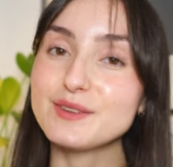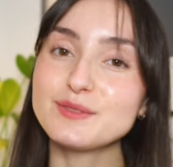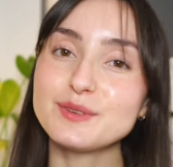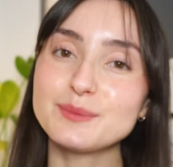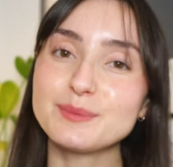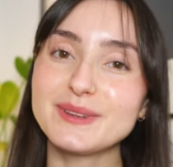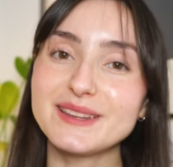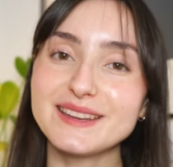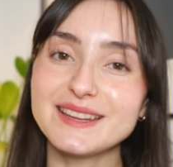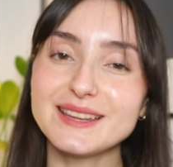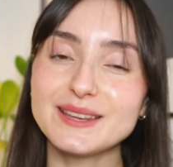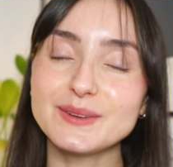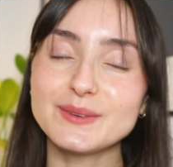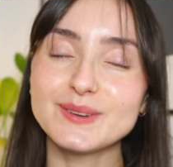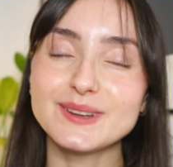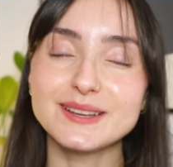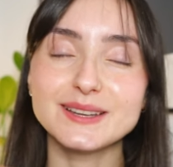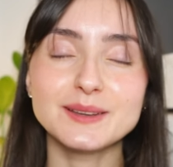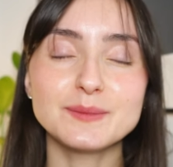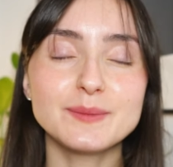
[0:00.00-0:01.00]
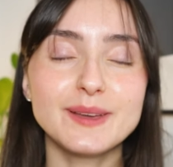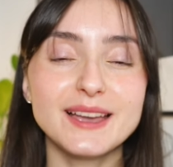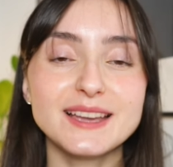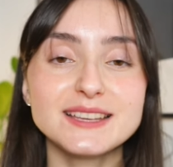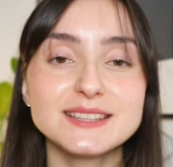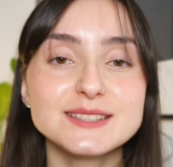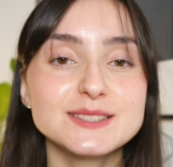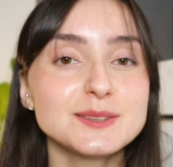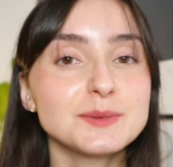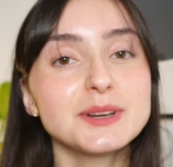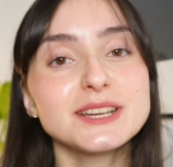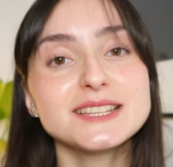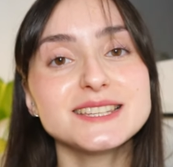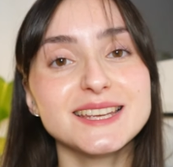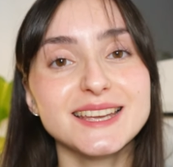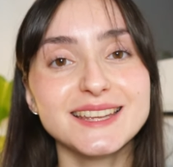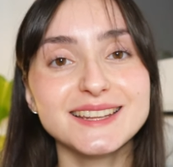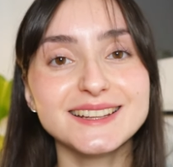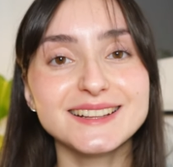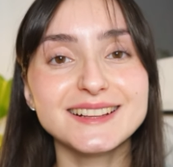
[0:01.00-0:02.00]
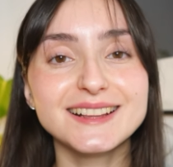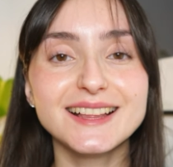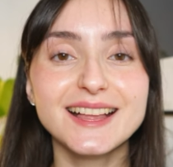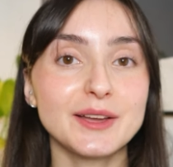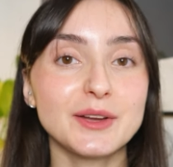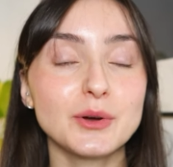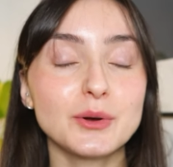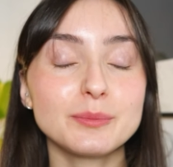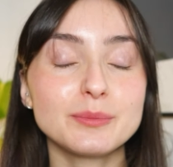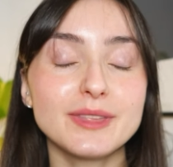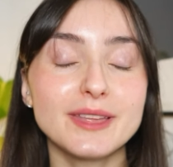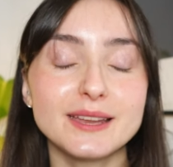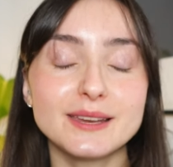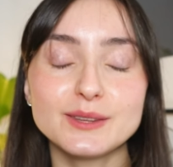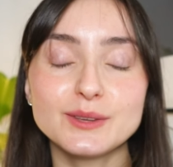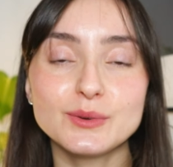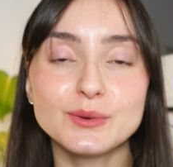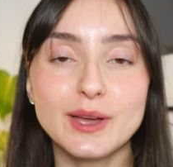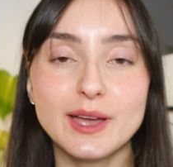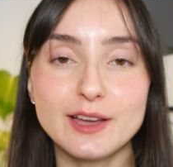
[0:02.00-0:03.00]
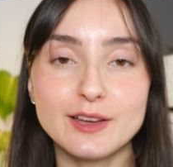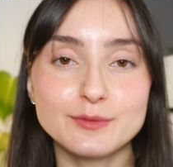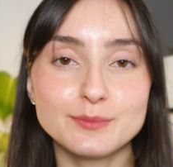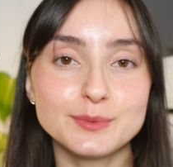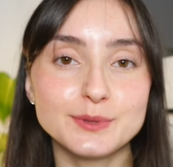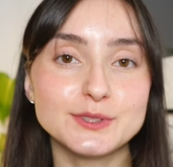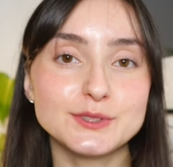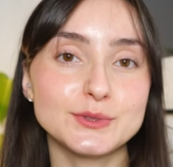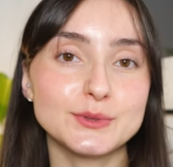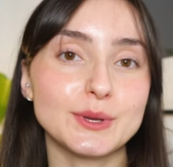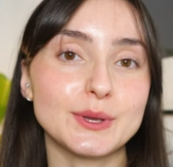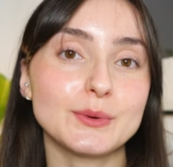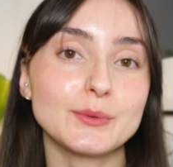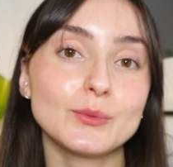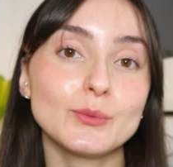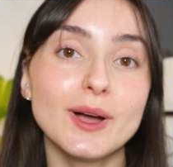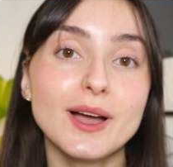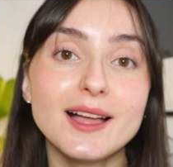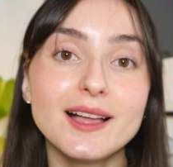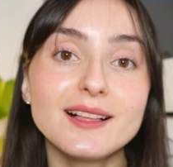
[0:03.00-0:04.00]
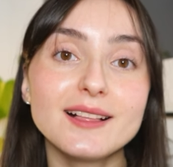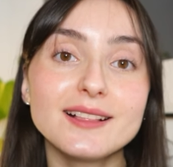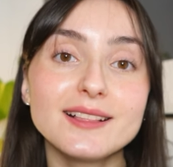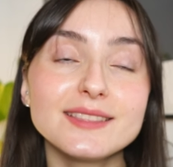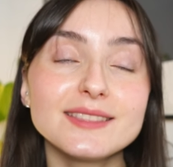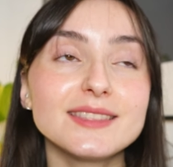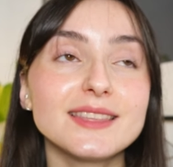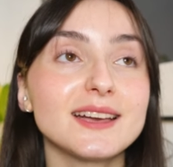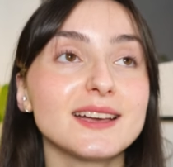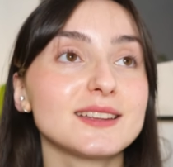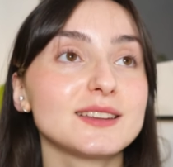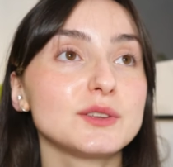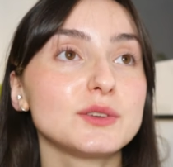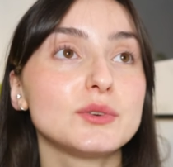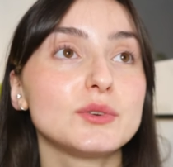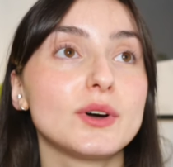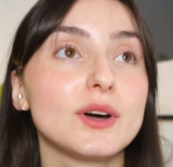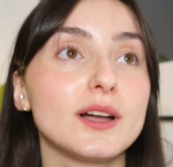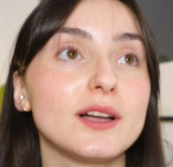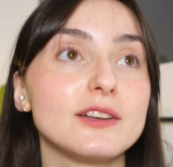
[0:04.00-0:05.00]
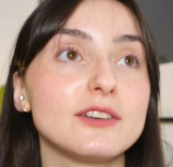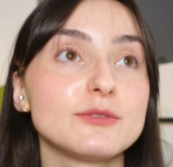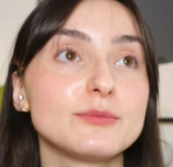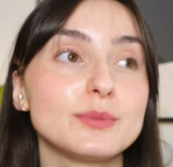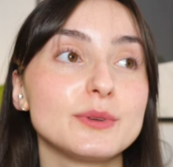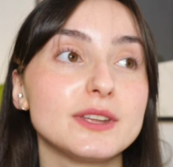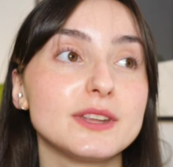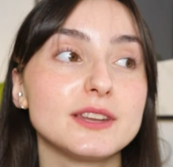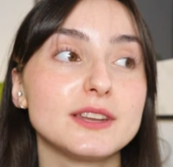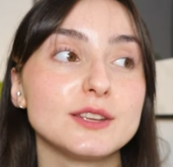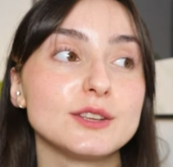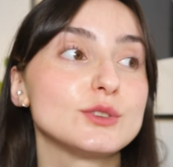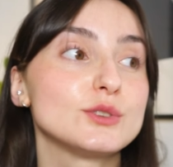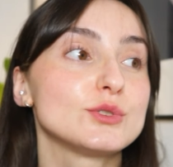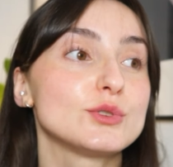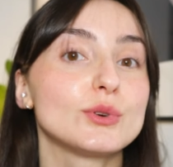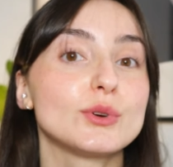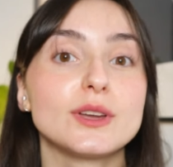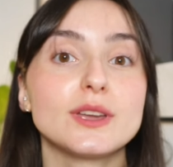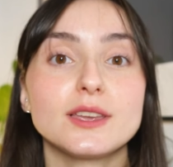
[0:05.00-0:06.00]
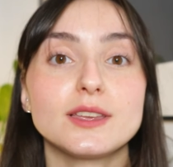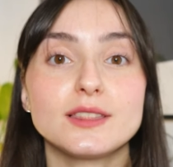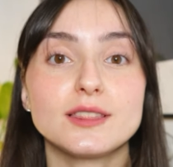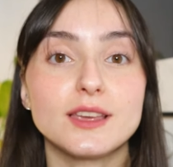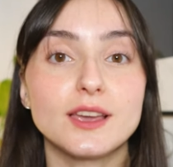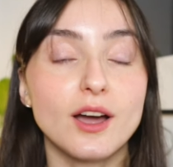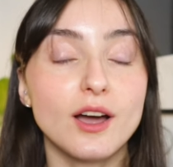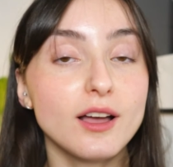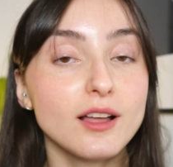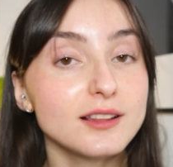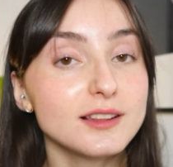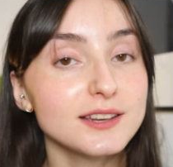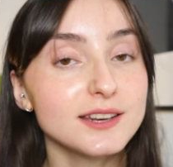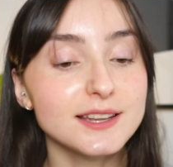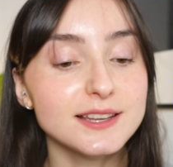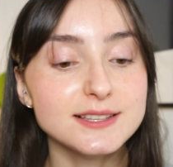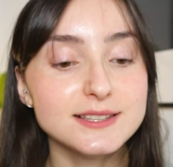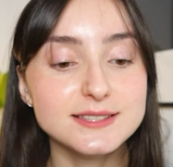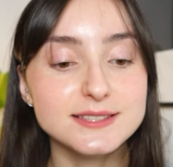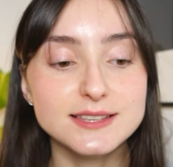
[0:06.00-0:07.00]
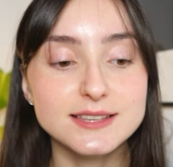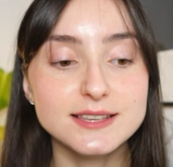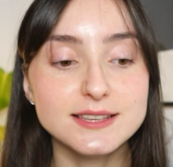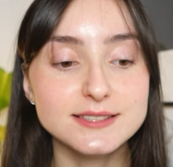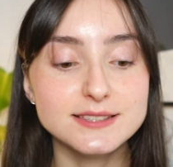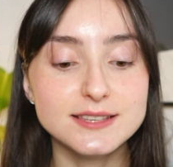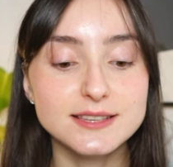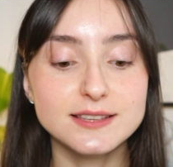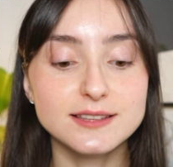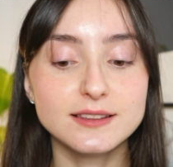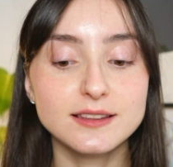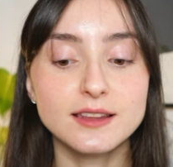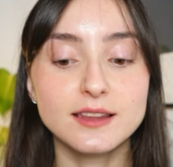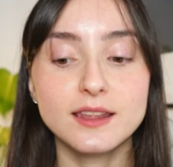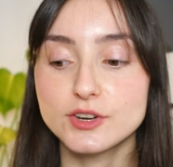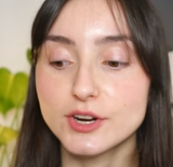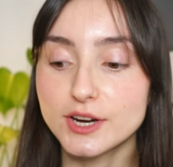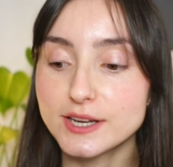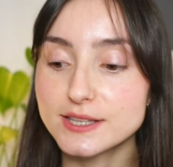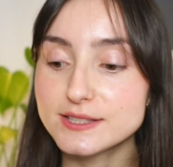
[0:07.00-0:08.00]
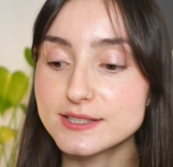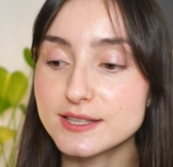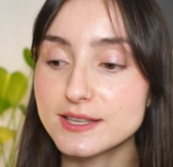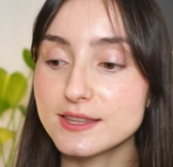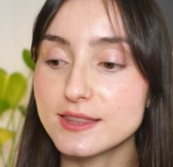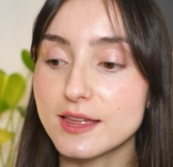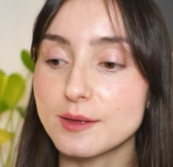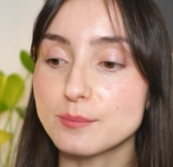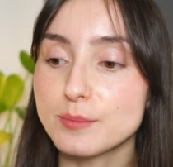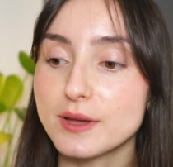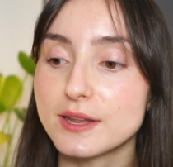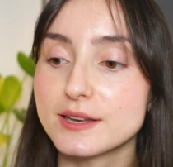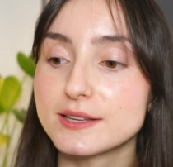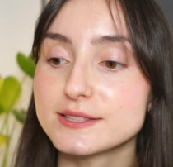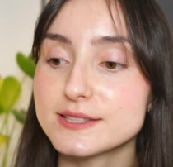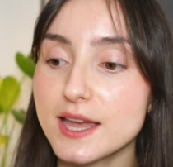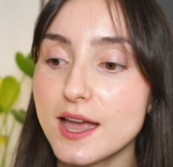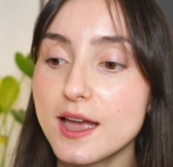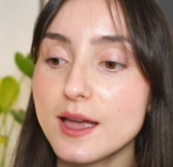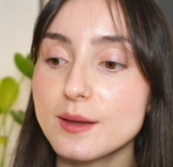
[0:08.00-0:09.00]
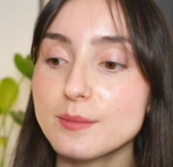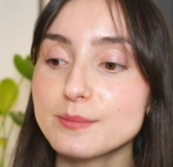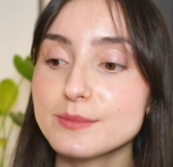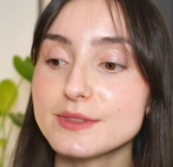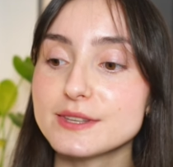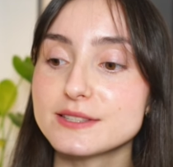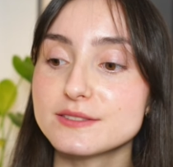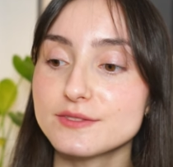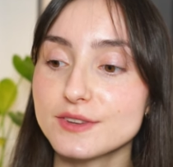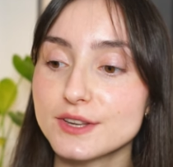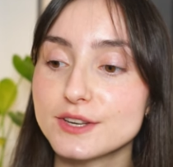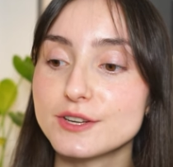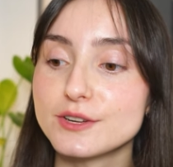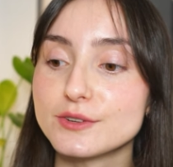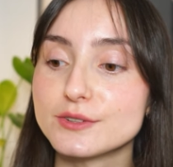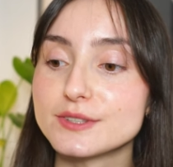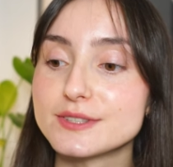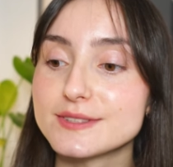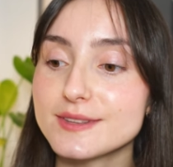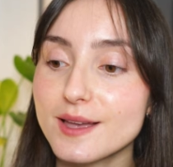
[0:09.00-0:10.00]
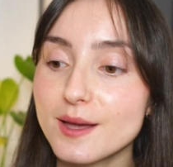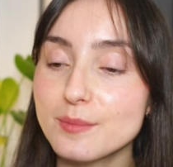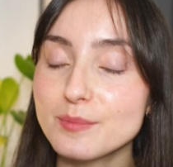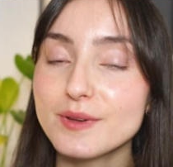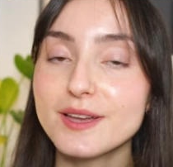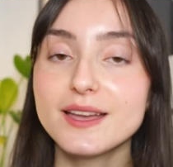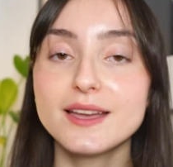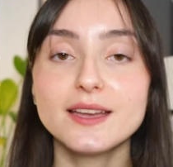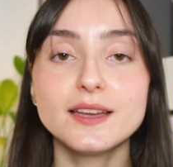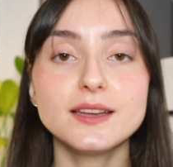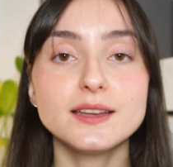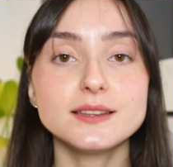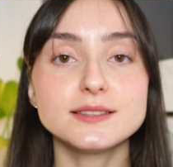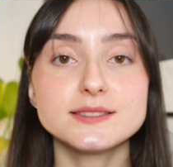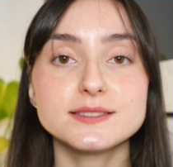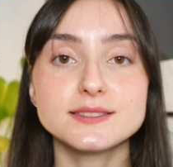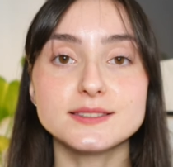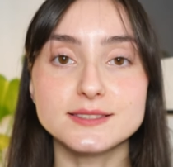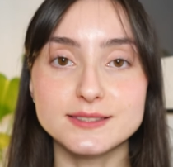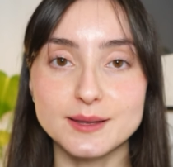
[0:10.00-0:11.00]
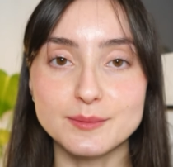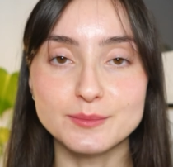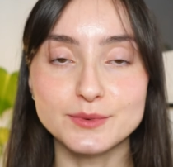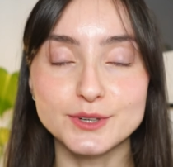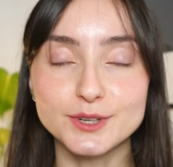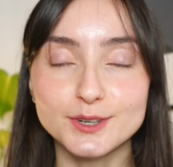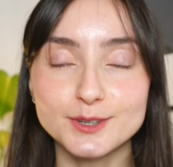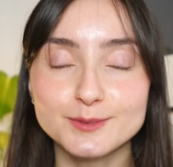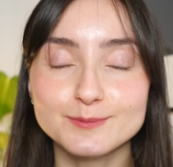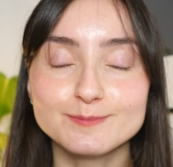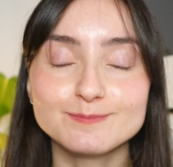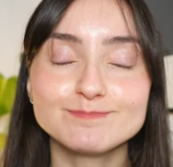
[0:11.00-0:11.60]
everybody, welcome back to my channel. I hope that you have been doing well, that you have been enjoying the holiday season. Crazy that by the time this video is up, it's December.